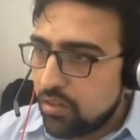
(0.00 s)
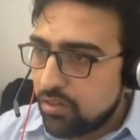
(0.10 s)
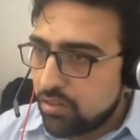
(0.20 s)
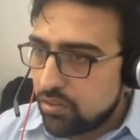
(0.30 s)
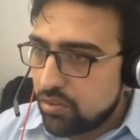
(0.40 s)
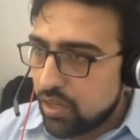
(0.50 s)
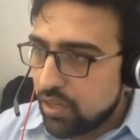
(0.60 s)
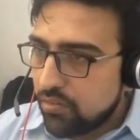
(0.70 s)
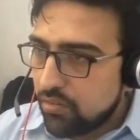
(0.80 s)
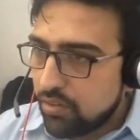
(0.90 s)
So
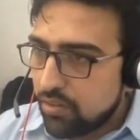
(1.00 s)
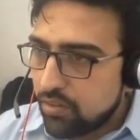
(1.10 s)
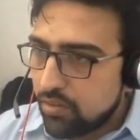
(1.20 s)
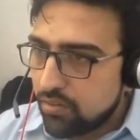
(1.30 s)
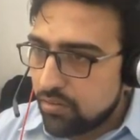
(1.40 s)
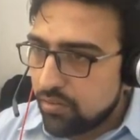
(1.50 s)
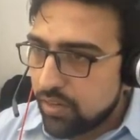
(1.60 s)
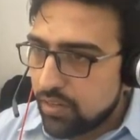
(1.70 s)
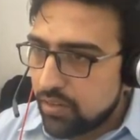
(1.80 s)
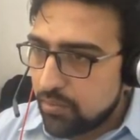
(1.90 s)
yeah,
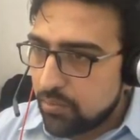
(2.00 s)
while